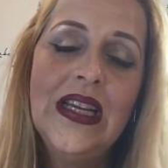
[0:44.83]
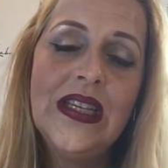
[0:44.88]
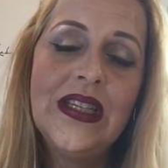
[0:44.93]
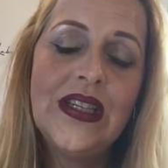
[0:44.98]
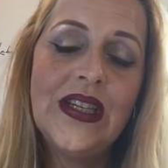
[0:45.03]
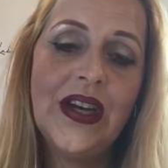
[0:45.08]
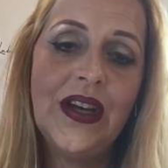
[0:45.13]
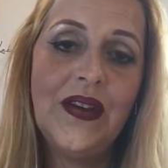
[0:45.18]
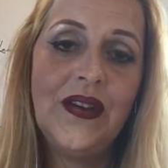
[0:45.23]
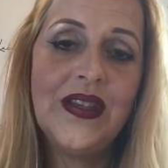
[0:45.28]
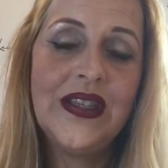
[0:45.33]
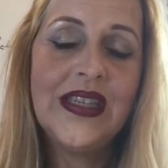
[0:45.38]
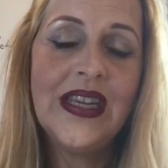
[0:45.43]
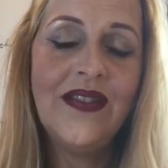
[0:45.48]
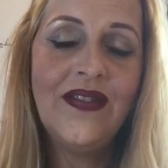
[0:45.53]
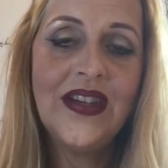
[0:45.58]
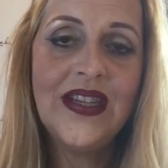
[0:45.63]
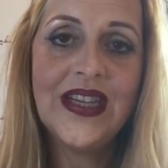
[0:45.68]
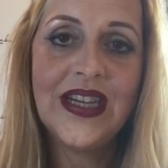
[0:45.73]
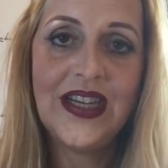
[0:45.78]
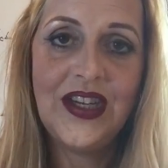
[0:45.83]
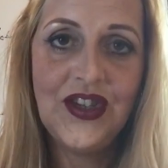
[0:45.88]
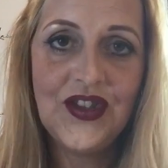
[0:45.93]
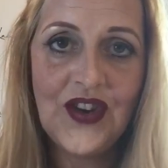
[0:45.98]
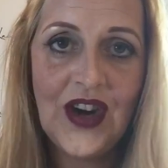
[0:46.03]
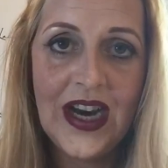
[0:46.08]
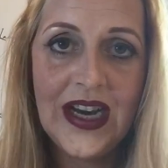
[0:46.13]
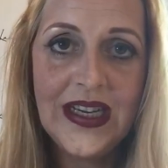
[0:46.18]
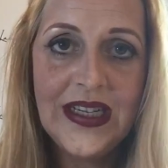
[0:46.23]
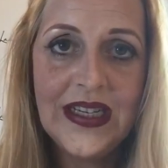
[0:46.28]
So the 7-day
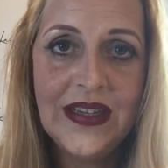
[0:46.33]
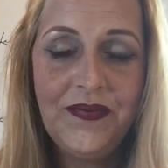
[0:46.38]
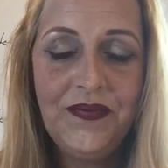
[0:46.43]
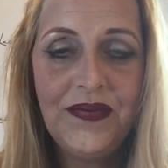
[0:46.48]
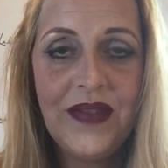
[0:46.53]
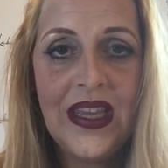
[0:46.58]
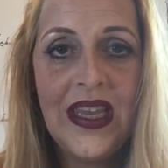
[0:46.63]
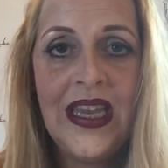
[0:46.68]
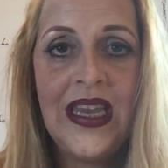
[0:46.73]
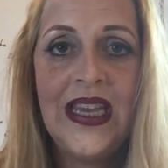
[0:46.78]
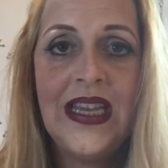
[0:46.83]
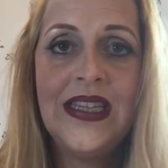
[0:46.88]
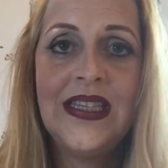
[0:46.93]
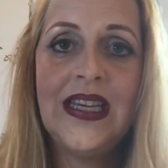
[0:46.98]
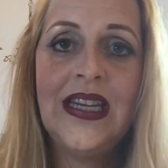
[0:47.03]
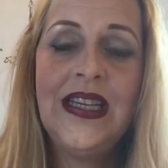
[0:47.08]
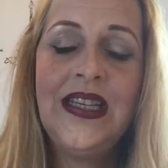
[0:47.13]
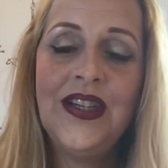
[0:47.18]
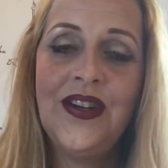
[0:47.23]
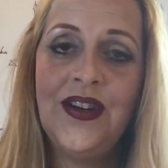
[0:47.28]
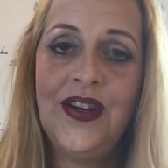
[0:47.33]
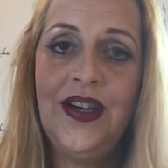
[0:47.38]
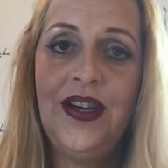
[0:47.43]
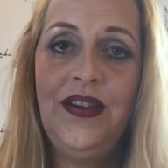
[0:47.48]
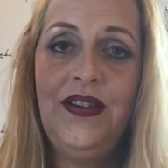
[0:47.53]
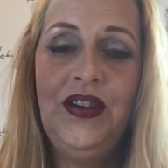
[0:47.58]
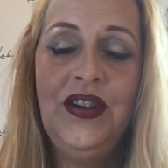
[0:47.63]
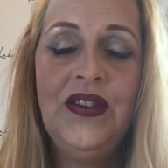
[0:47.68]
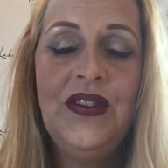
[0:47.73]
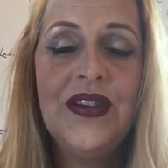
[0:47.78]
shred is a
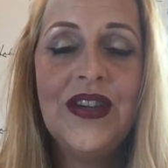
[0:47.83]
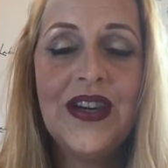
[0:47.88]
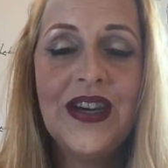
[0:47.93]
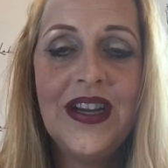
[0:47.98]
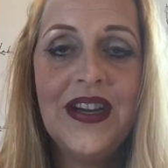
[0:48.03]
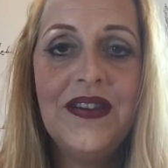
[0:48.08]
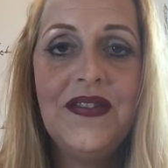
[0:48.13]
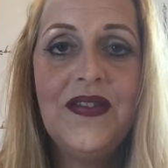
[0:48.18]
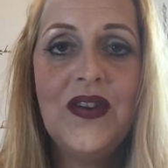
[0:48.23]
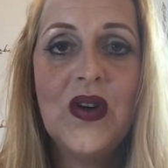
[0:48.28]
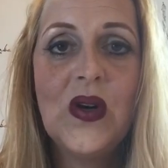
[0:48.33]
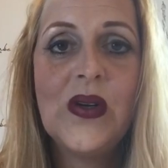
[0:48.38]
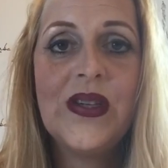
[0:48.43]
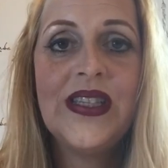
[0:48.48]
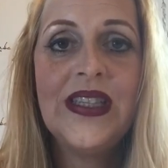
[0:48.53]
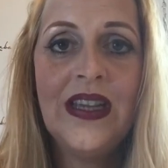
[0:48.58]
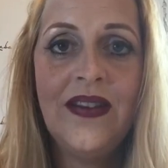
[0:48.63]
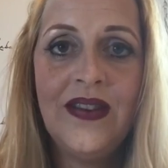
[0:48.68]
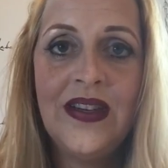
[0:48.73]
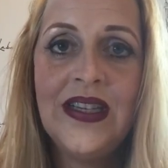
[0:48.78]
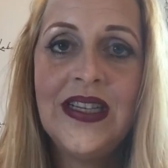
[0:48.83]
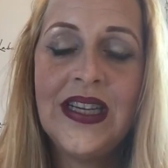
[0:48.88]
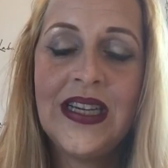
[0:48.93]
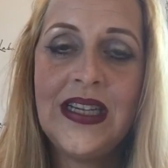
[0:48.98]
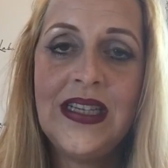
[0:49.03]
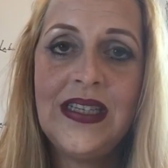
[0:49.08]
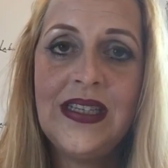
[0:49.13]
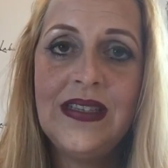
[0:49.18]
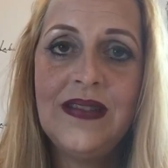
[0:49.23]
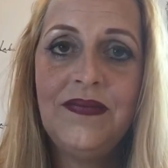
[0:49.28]
diet. You diet for 7
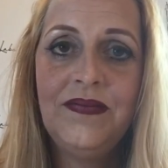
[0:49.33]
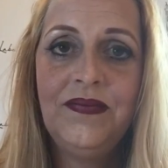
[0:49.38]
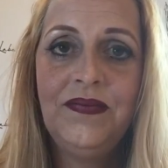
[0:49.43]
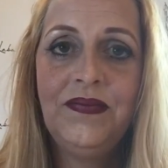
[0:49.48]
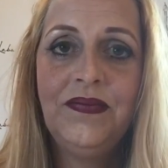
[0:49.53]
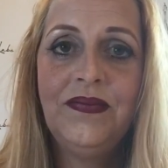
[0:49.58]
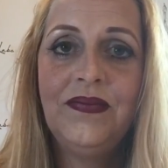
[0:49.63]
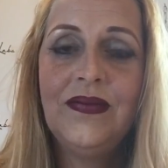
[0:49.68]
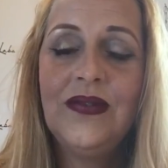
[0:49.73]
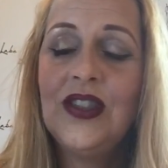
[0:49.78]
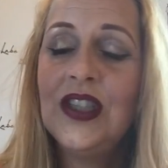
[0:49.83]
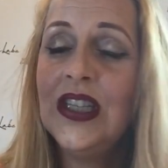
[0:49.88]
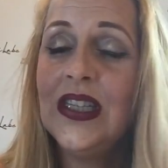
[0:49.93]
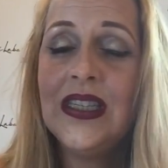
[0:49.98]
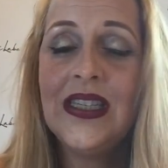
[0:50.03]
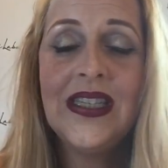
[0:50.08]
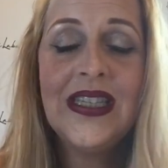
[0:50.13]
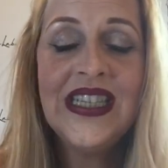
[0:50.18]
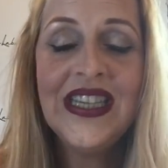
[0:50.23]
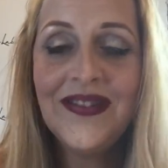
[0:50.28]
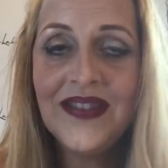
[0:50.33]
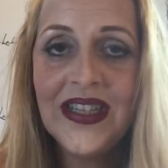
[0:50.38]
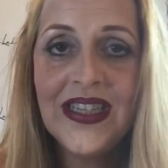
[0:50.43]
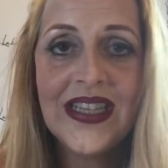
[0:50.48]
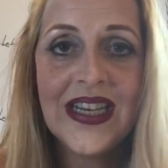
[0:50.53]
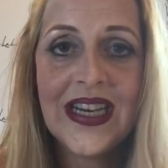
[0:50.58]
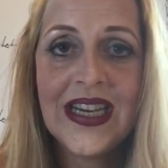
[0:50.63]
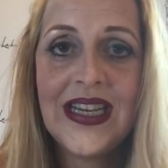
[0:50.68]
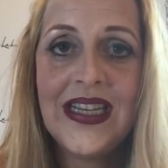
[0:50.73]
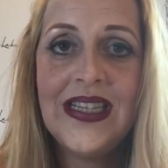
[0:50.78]
days, just 7
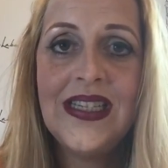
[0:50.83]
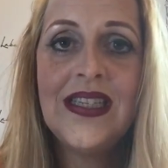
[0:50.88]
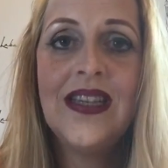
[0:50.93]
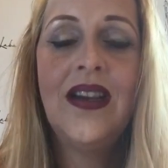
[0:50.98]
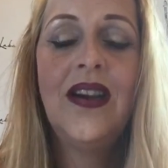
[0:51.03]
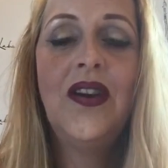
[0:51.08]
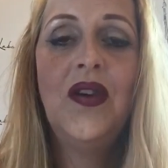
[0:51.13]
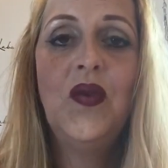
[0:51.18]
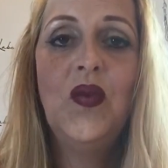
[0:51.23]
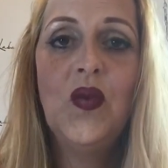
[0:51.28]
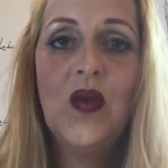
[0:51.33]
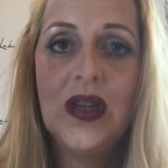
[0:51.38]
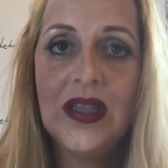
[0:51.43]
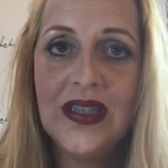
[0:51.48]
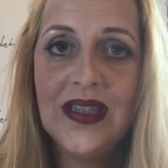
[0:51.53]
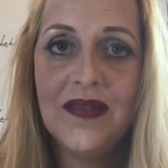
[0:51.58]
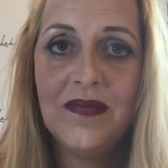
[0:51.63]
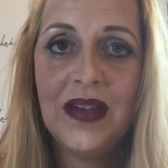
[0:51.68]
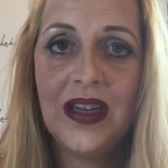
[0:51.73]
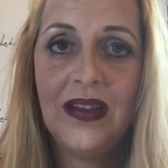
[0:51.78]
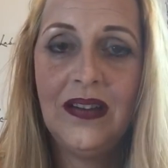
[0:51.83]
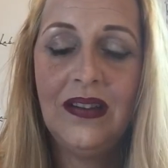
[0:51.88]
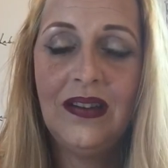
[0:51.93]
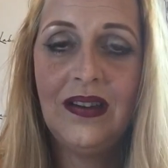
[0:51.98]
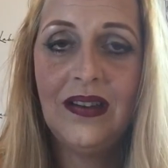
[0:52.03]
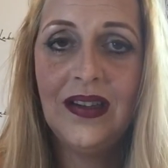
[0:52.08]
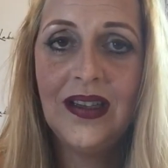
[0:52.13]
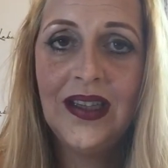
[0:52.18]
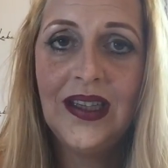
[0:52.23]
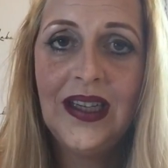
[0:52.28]
days, once a
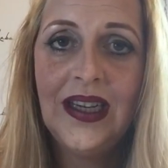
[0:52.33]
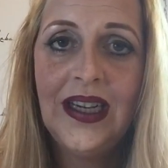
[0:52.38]
month.